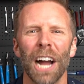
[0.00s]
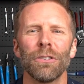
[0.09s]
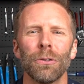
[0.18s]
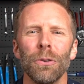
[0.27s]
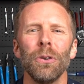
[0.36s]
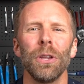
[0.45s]
a
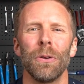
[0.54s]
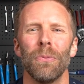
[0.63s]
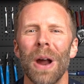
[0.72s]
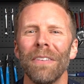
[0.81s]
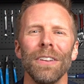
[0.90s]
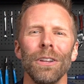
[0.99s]
truly
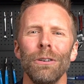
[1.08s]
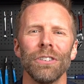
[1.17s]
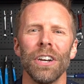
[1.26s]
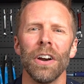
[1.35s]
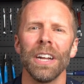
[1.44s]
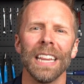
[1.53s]

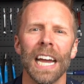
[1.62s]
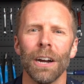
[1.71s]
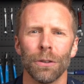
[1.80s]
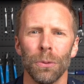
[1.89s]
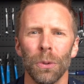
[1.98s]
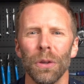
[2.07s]
revolutionary
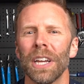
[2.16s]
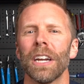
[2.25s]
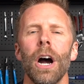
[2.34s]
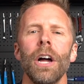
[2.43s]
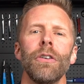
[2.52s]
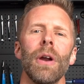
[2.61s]
layout tool that
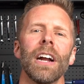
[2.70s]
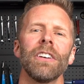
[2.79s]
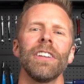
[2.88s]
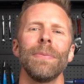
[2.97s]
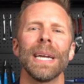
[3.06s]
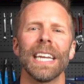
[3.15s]

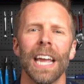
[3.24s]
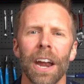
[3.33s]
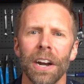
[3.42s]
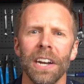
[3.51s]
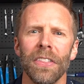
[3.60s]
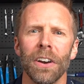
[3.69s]
contractors have been
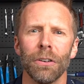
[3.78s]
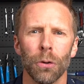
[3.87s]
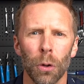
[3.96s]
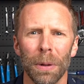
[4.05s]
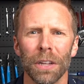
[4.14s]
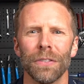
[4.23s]
carrying in their
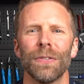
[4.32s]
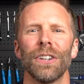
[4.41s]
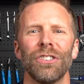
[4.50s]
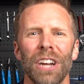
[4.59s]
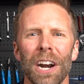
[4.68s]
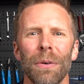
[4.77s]
tool belts for
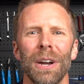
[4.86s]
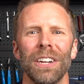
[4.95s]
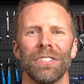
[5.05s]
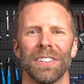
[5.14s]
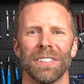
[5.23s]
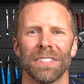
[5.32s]

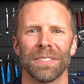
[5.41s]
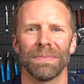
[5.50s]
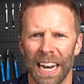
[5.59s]
generations.